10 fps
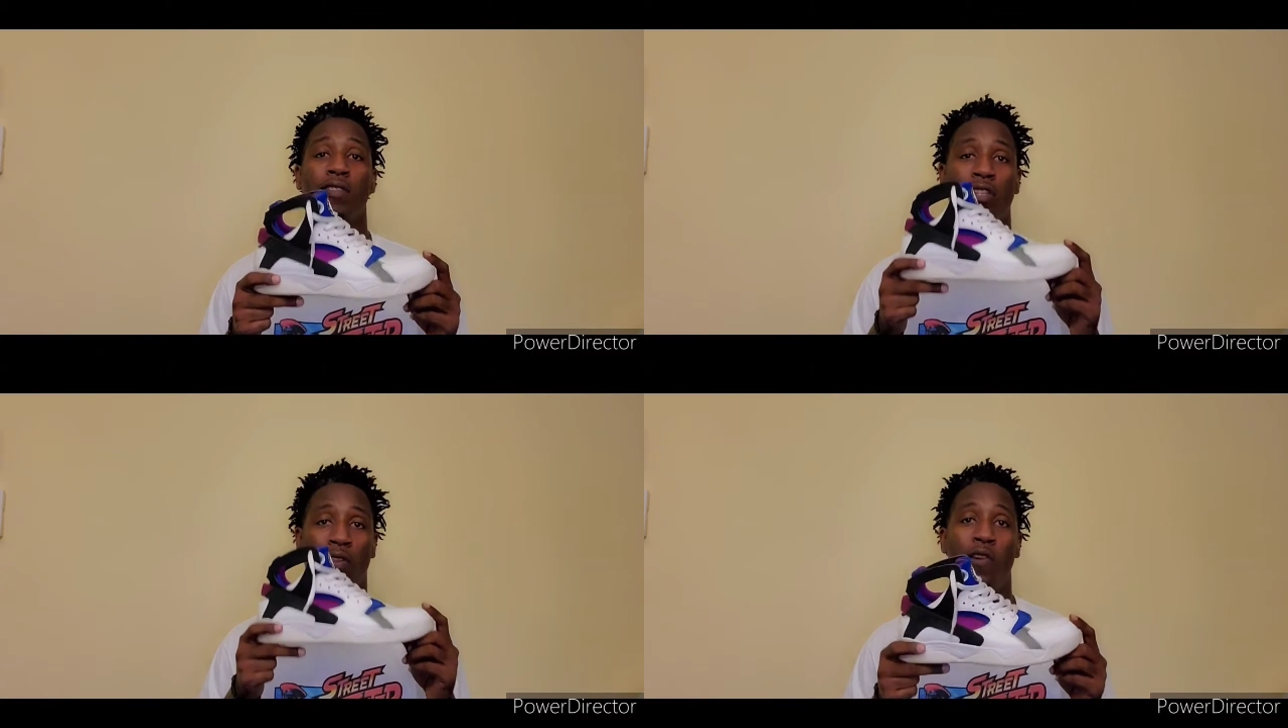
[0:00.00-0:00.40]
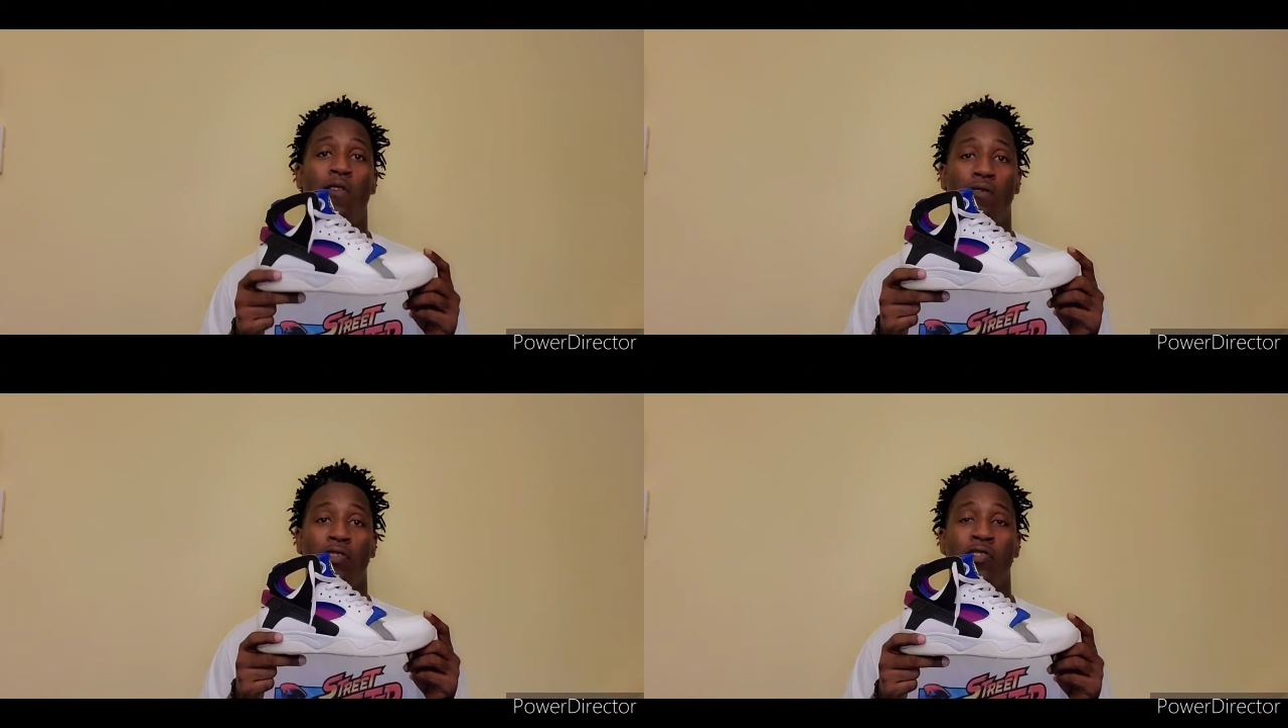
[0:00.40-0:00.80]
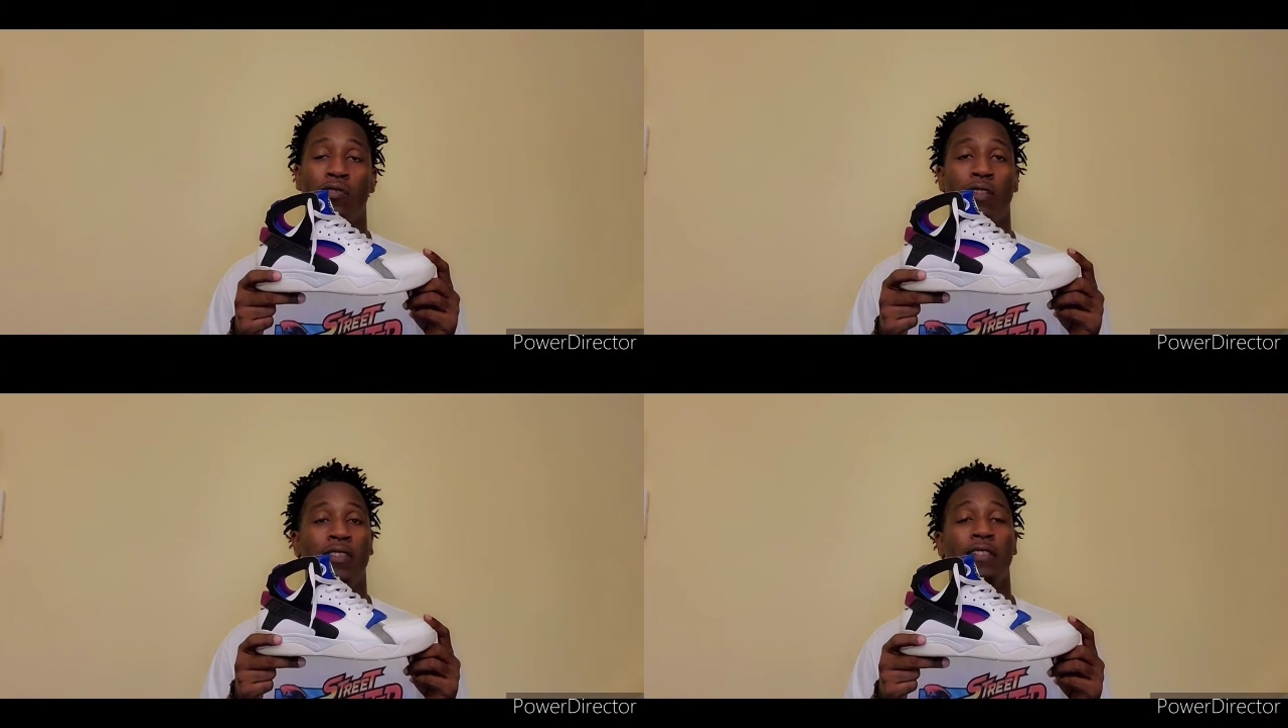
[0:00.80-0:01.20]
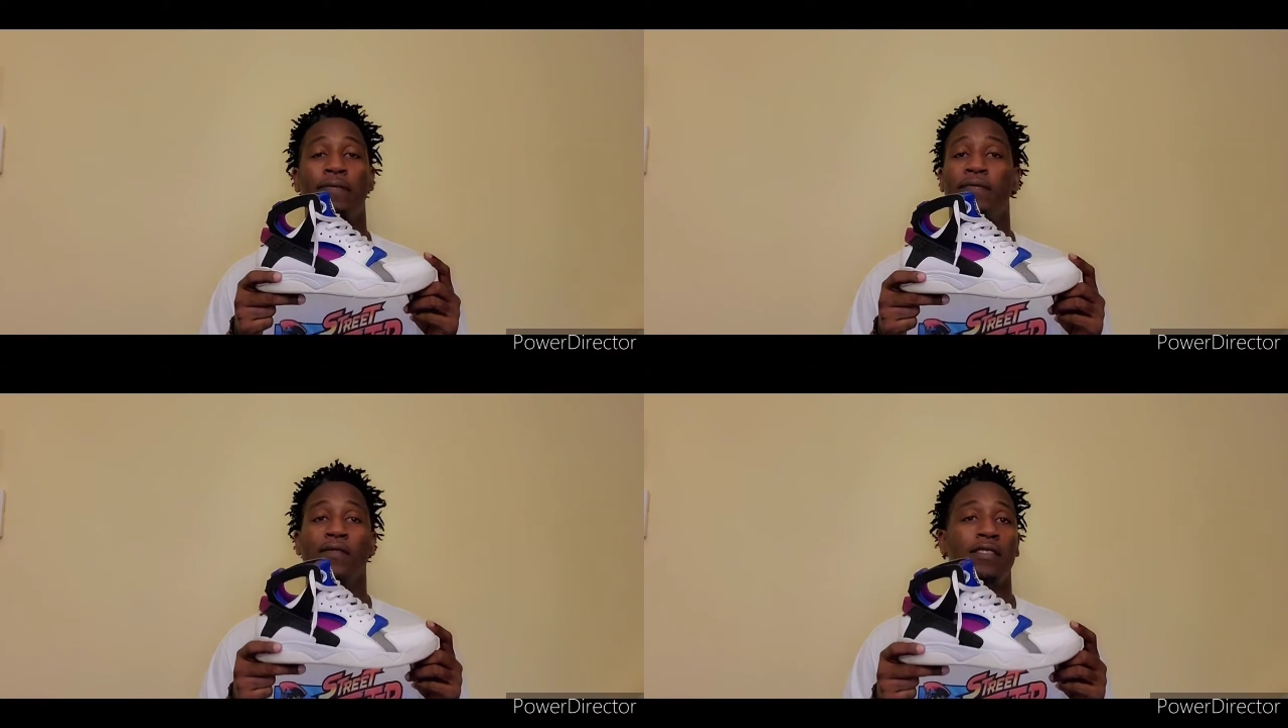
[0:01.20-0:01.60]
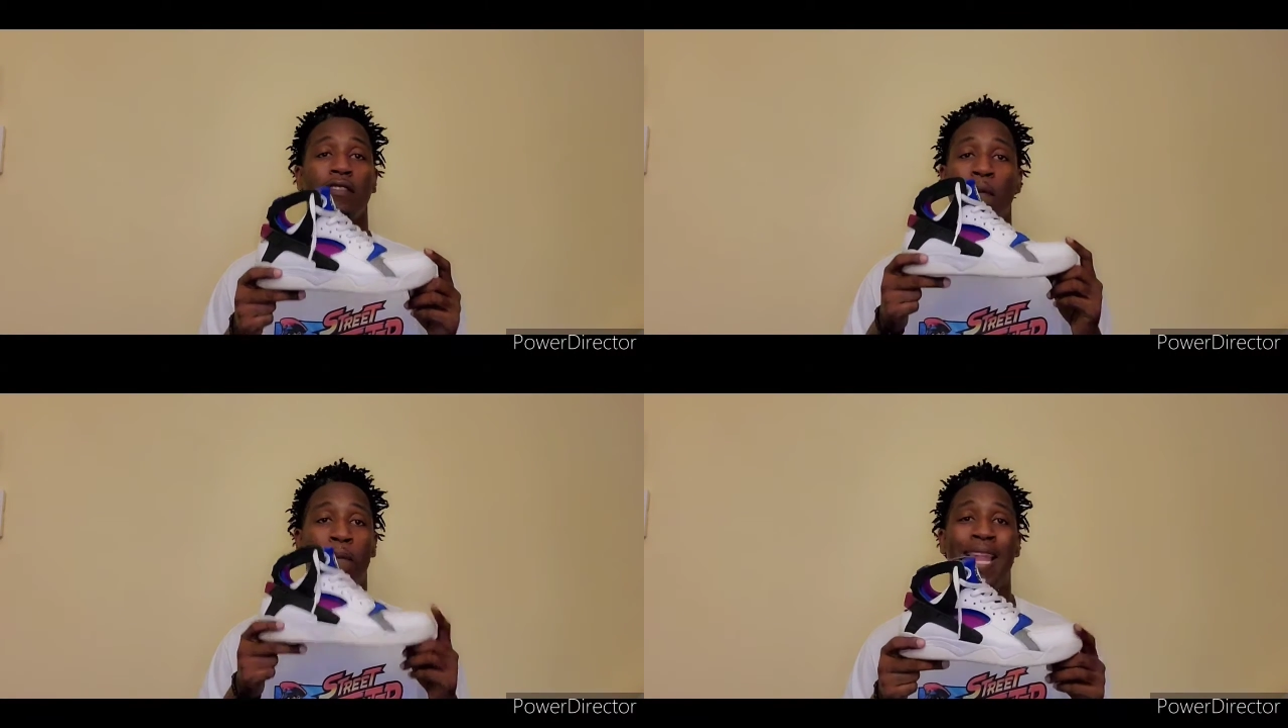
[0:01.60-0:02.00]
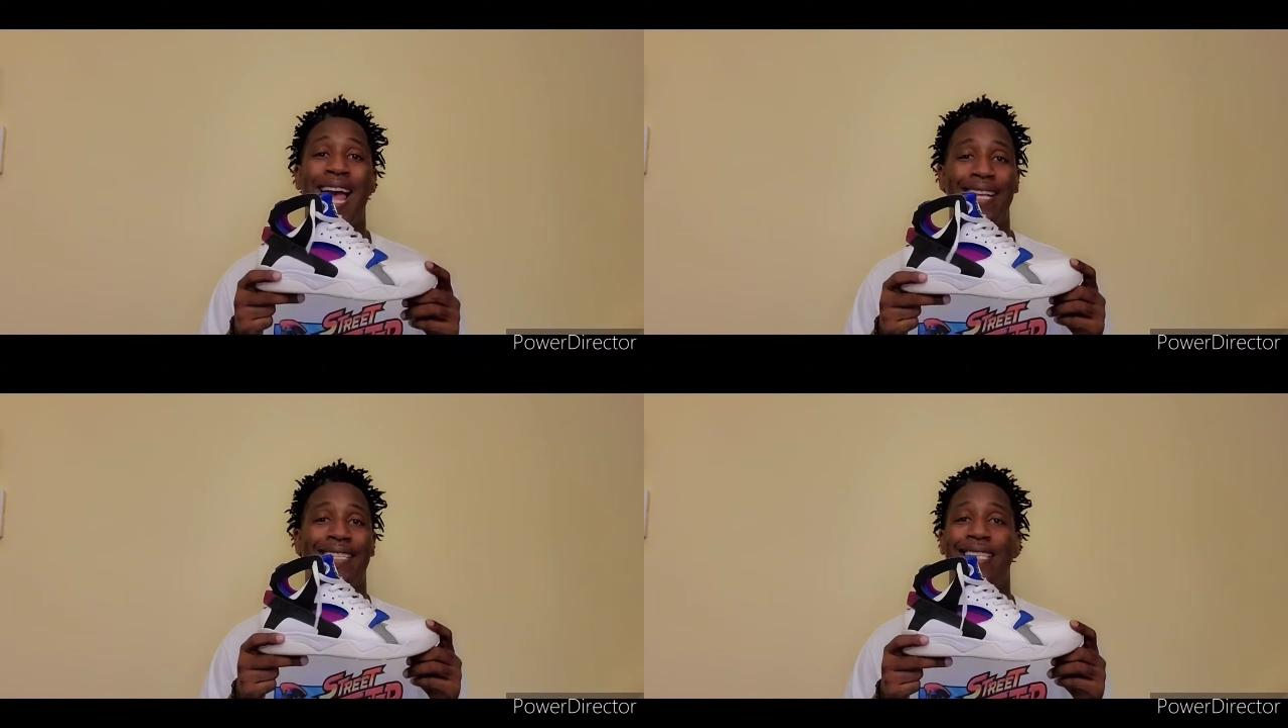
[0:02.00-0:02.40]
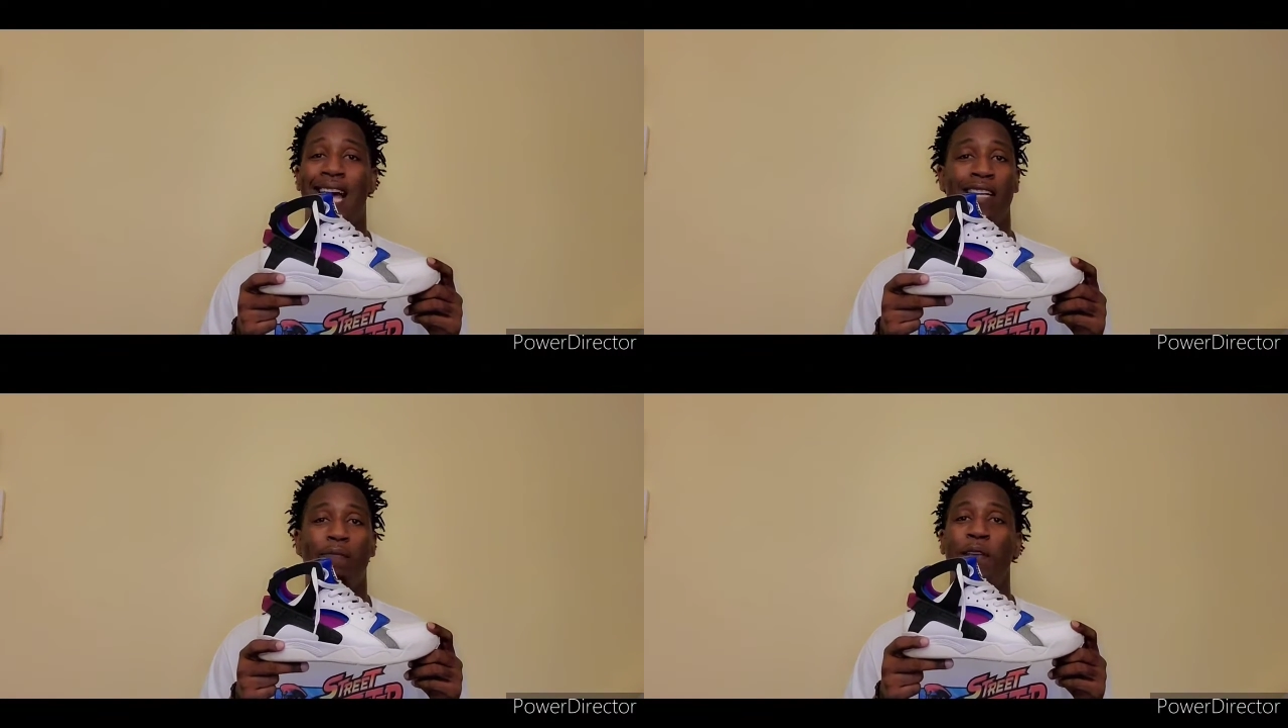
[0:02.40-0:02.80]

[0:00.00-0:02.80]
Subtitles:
with the long shorts, the black socks.